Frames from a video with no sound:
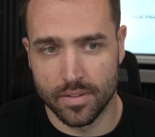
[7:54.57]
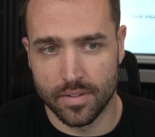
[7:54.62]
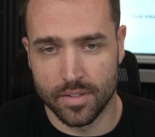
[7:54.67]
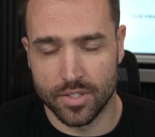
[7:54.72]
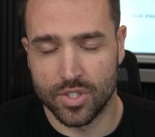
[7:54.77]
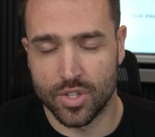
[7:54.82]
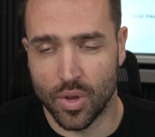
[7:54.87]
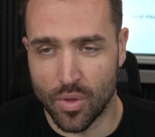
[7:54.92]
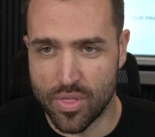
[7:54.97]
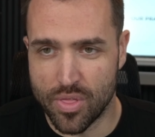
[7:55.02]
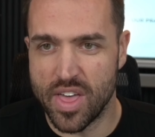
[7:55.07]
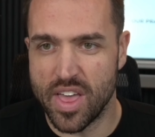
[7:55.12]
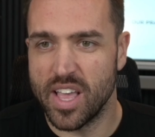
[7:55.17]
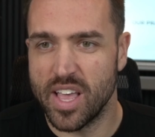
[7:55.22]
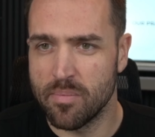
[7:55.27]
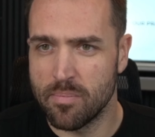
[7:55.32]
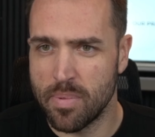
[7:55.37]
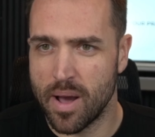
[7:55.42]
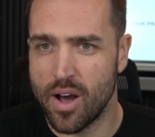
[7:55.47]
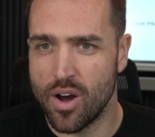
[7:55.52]
So think
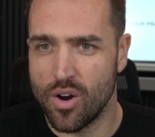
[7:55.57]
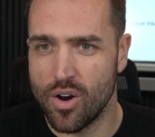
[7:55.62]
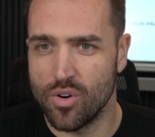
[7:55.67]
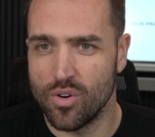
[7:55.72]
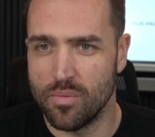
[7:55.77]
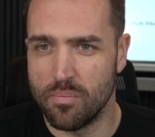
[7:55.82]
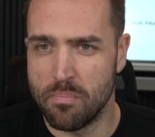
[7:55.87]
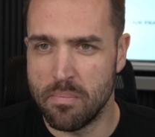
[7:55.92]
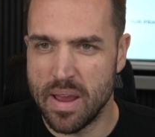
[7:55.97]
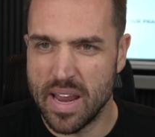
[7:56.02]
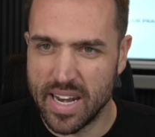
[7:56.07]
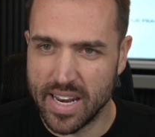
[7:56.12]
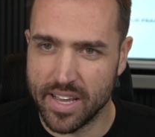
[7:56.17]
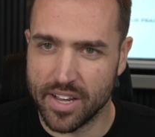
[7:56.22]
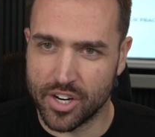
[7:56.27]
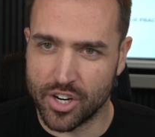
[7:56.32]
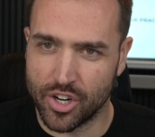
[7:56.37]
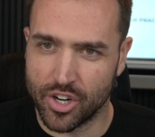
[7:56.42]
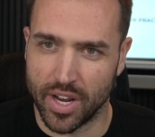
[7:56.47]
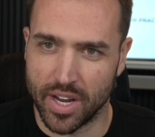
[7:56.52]
about
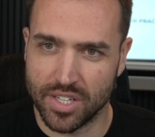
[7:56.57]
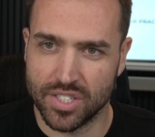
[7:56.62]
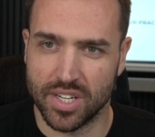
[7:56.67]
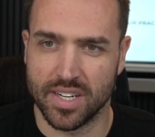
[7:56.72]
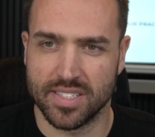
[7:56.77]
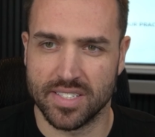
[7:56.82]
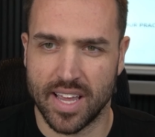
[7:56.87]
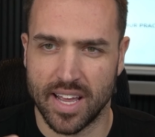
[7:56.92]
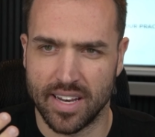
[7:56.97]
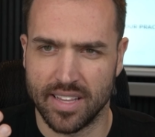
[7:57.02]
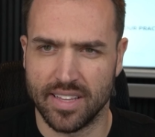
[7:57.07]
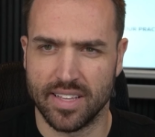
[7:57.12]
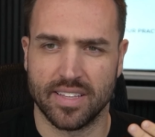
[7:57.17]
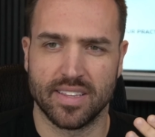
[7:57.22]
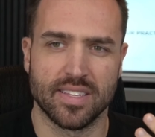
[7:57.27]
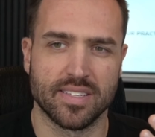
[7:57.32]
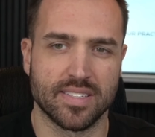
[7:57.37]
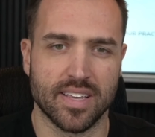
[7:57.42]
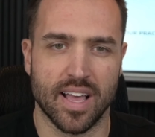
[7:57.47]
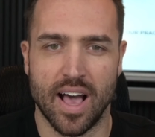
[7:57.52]
media creation as kind of like
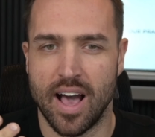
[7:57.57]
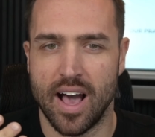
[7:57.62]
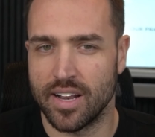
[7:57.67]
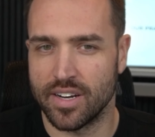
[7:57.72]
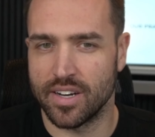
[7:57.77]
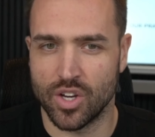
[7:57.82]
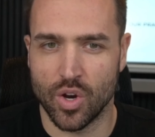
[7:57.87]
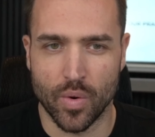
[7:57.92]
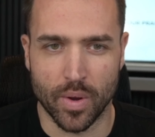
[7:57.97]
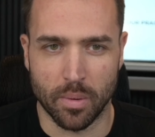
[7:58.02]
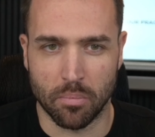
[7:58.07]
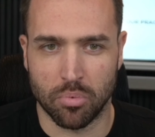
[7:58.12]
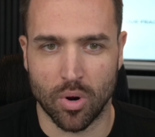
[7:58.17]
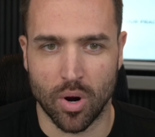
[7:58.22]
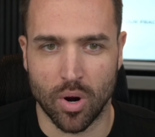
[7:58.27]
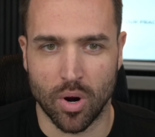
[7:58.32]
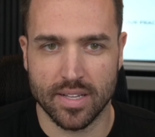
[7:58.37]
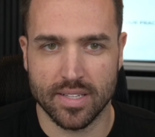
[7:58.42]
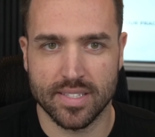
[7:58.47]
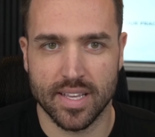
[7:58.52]
this ongoing
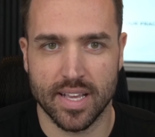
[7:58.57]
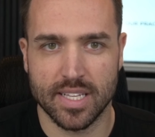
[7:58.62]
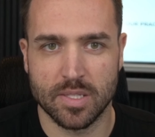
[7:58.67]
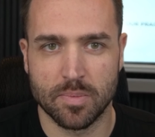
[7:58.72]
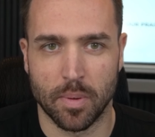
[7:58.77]
process,